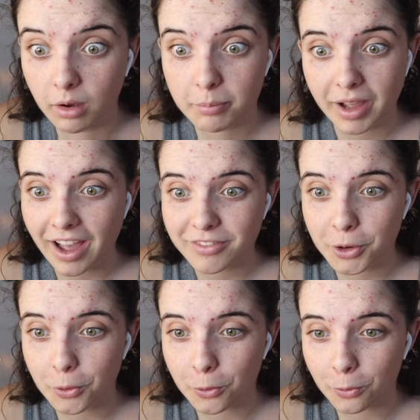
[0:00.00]
by
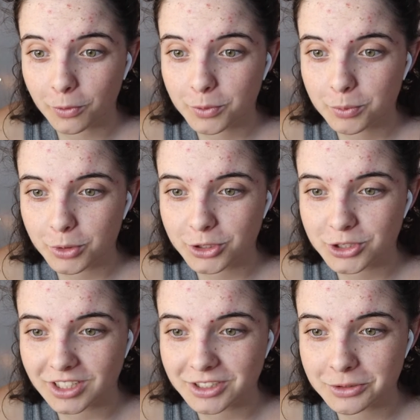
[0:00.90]
having a horn
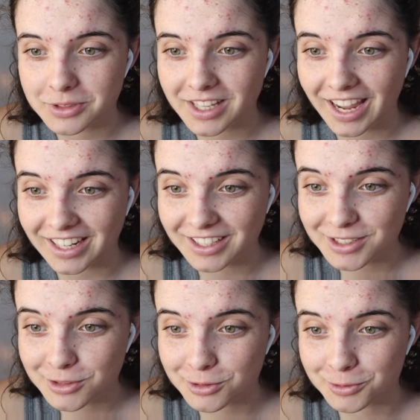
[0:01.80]
pushed into his
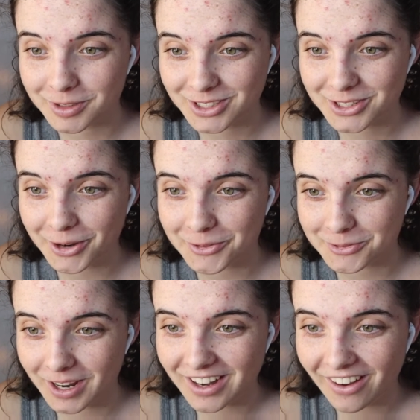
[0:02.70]
anus through which a
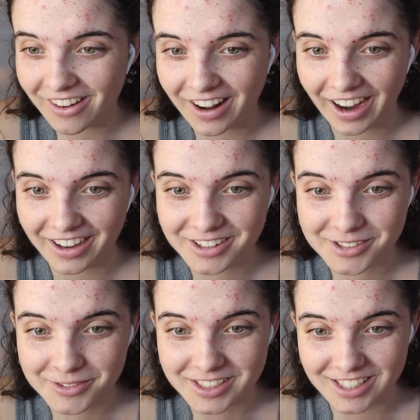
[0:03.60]
red hot
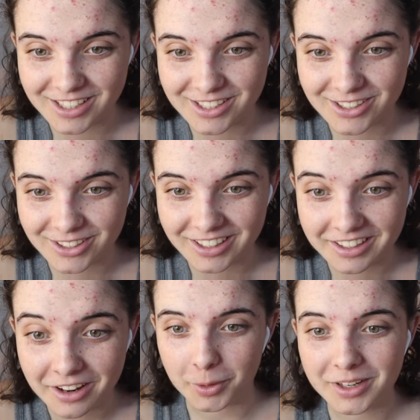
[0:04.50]
iron was
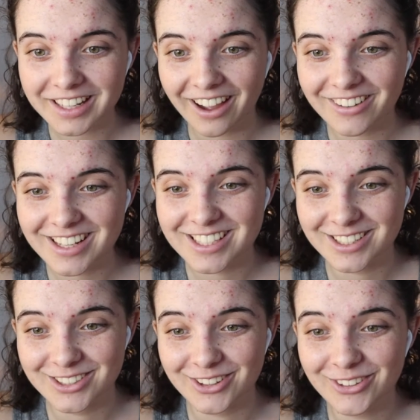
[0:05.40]
inserted, burning out his
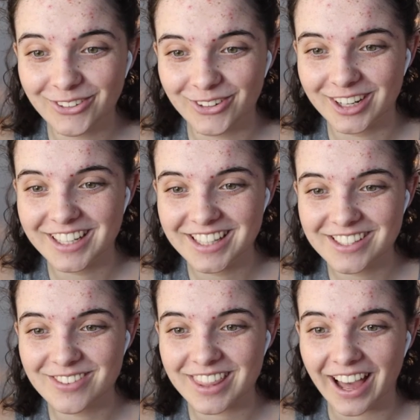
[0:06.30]
internal
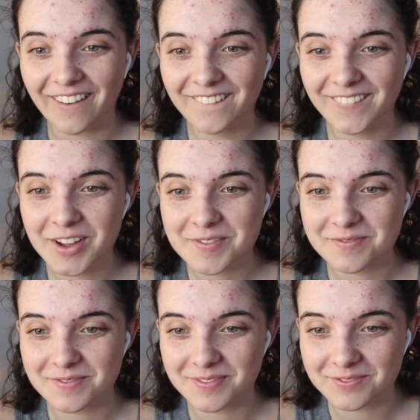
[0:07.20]
organs without
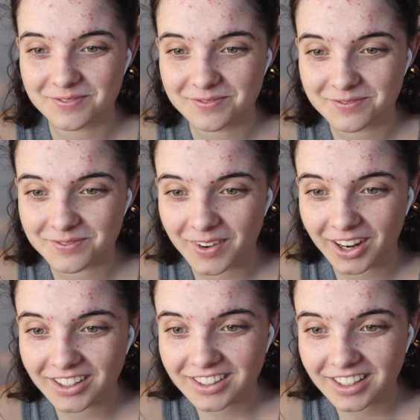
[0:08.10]

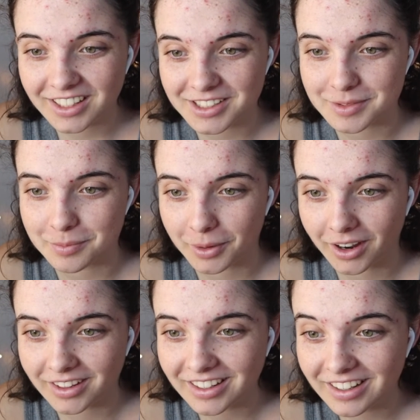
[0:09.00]
marking his
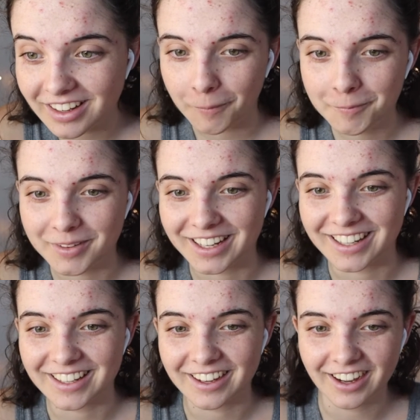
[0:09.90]
body. Oh my
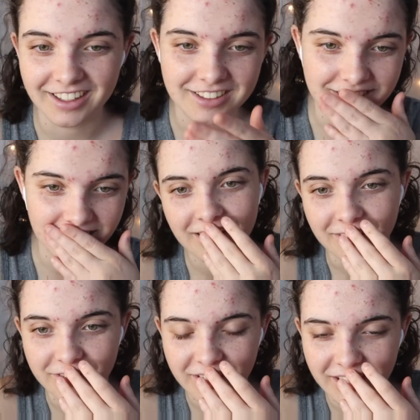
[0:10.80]
gosh, that's kind
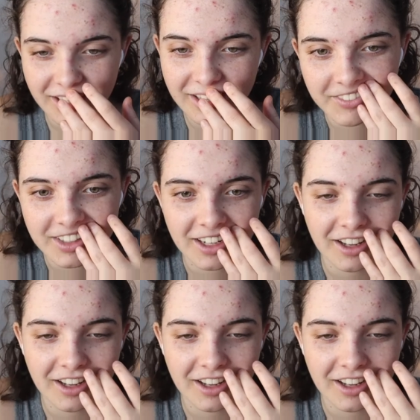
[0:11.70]
of funny. I mean,